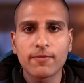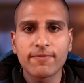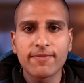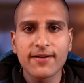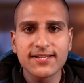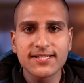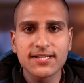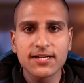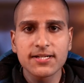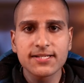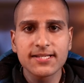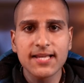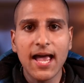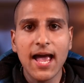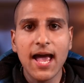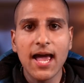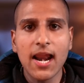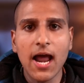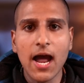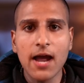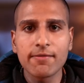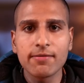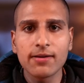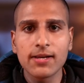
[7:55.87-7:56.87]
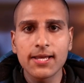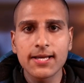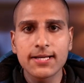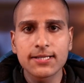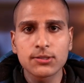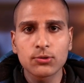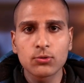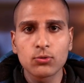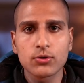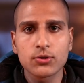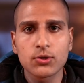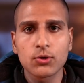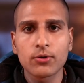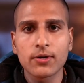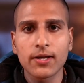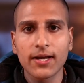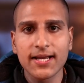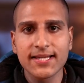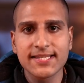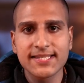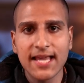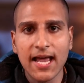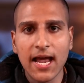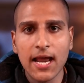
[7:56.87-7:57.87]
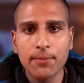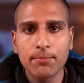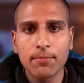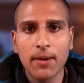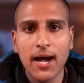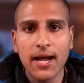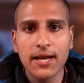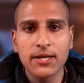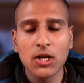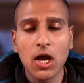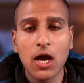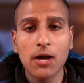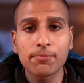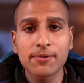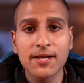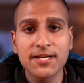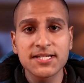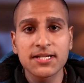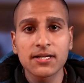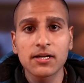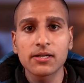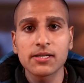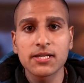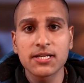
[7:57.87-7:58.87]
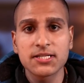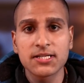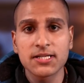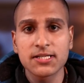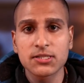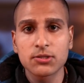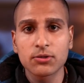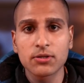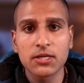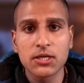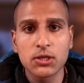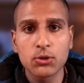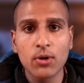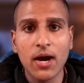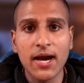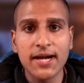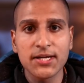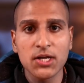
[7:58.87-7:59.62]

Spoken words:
Professors at Ivy League schools who took a stand by not pledging allegiance to the new